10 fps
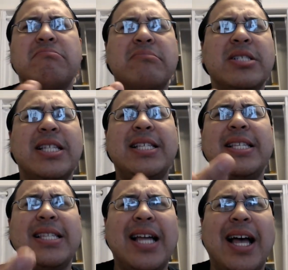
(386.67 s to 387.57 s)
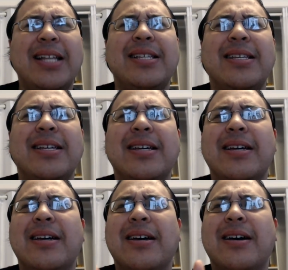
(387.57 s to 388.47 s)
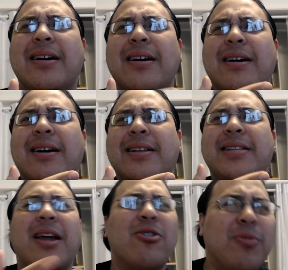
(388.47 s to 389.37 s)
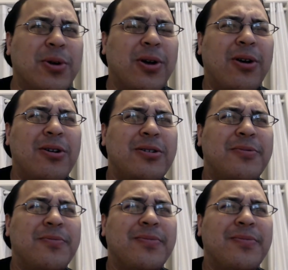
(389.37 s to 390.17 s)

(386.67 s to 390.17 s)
This is not a terrible card.